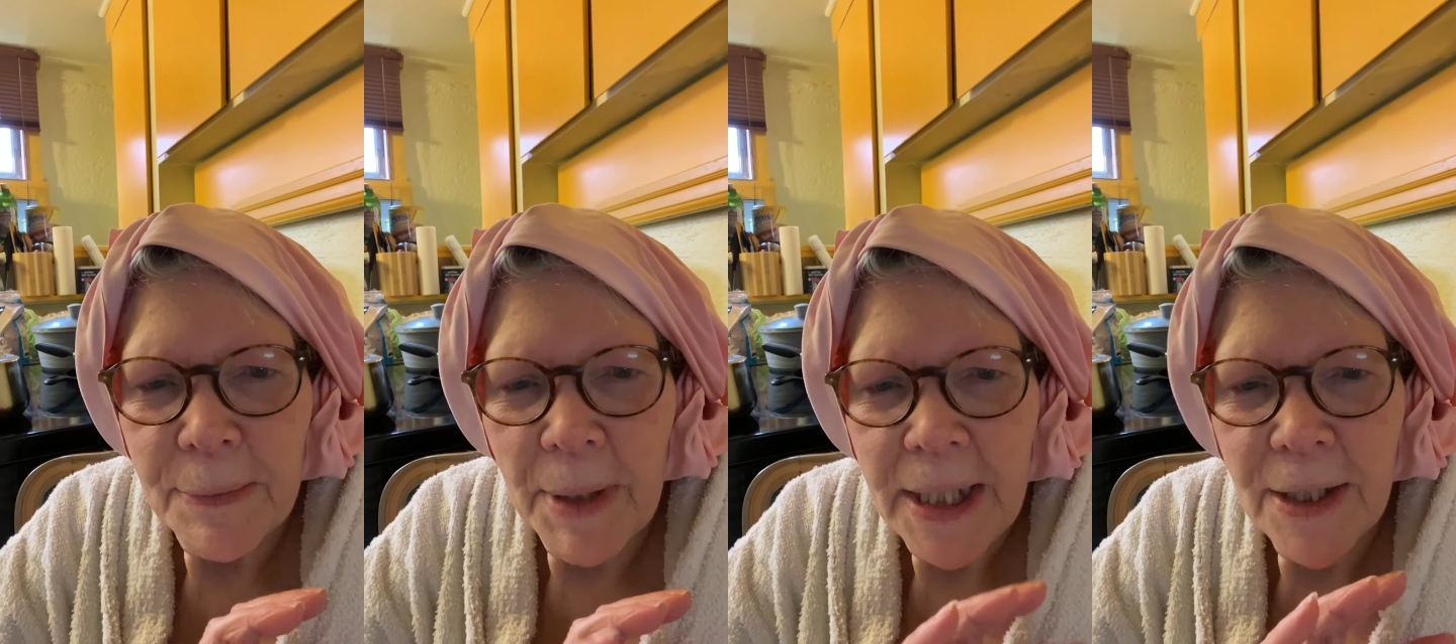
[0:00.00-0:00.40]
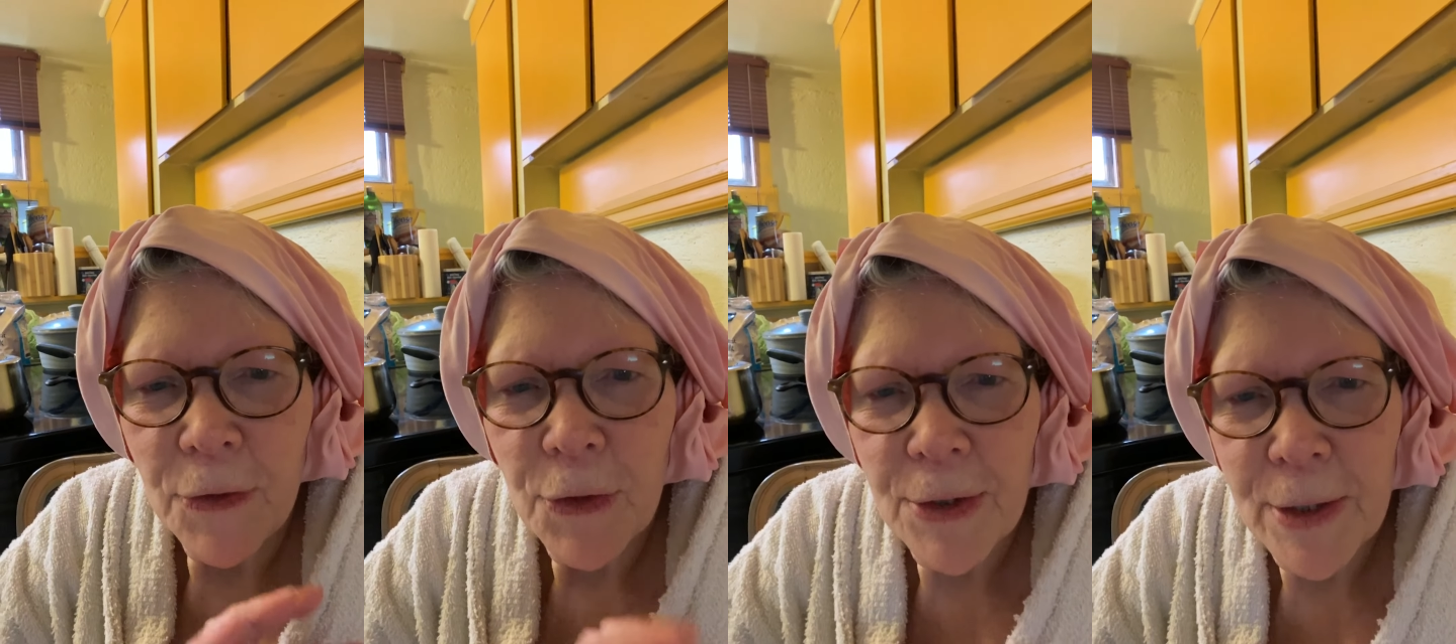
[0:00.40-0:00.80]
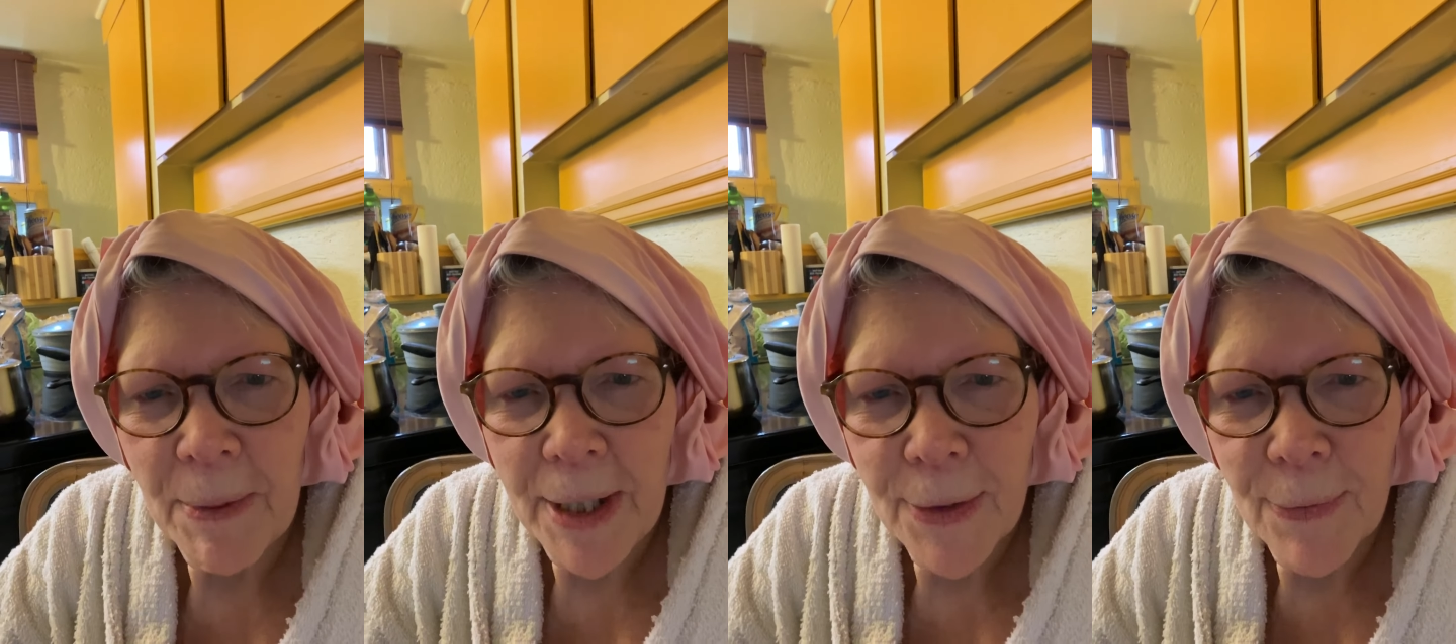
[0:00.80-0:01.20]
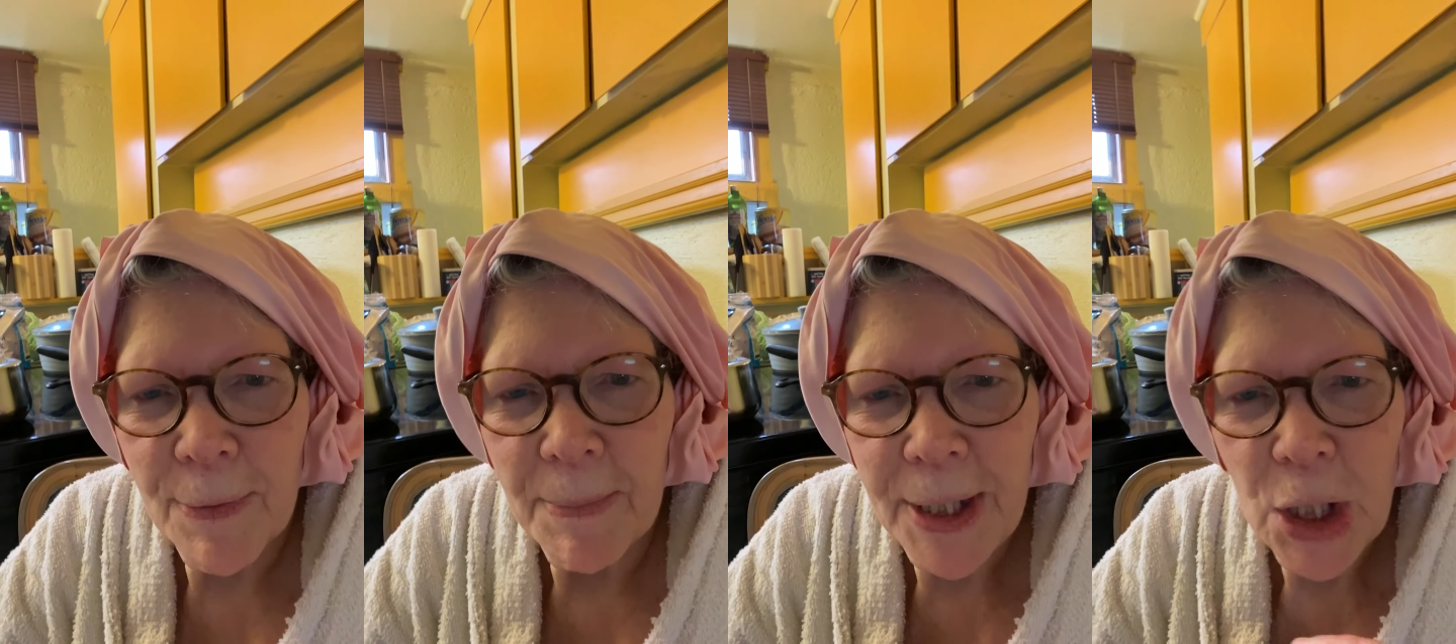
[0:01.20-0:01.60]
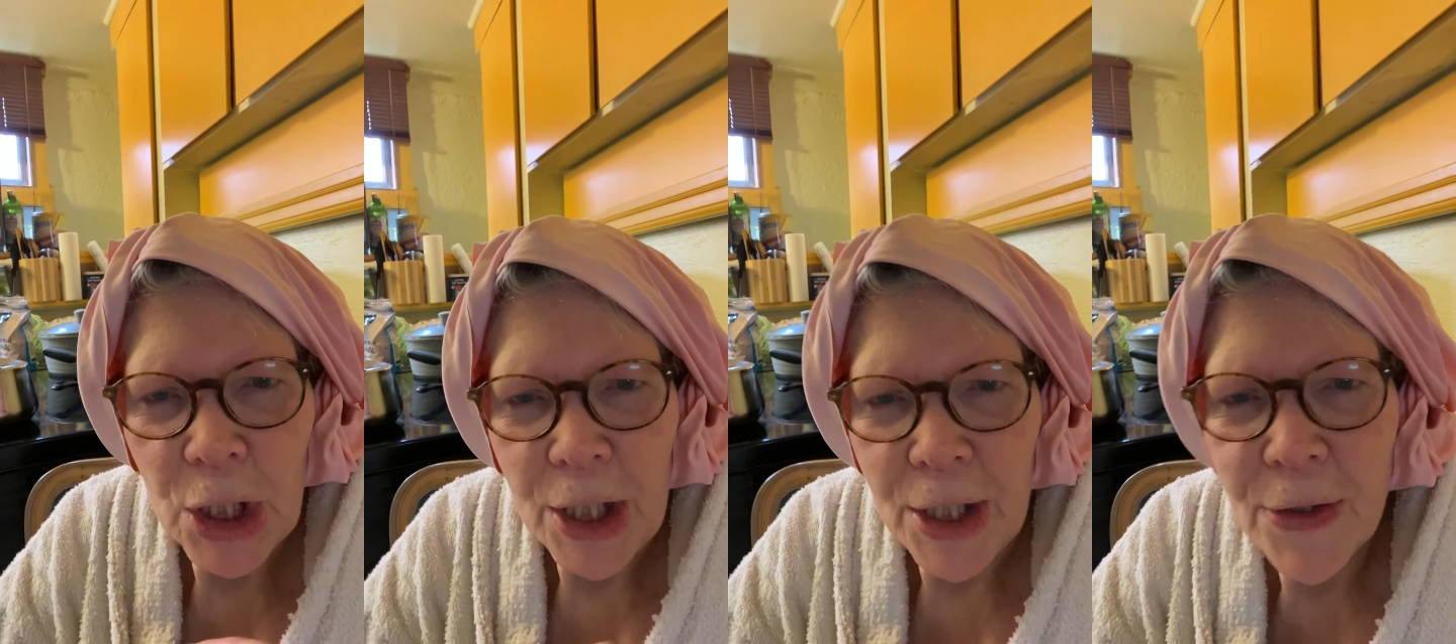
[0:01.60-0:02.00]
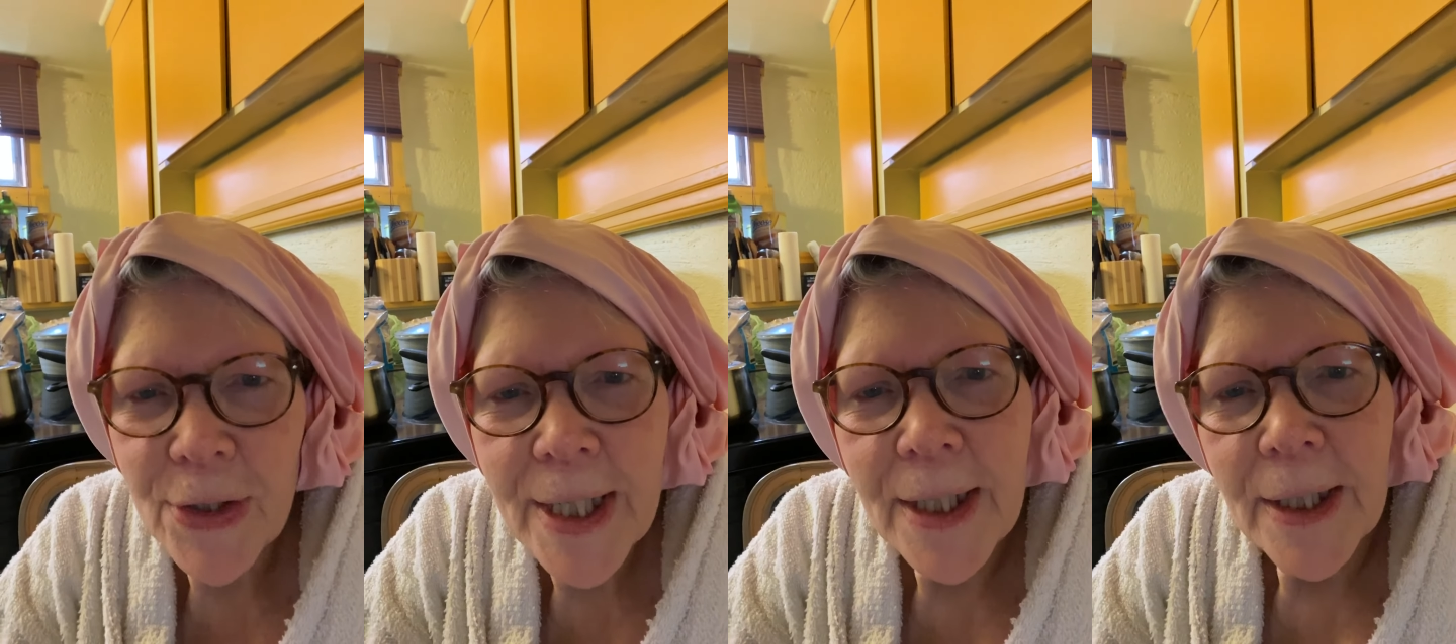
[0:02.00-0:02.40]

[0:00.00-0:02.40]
my kitchen space with my cards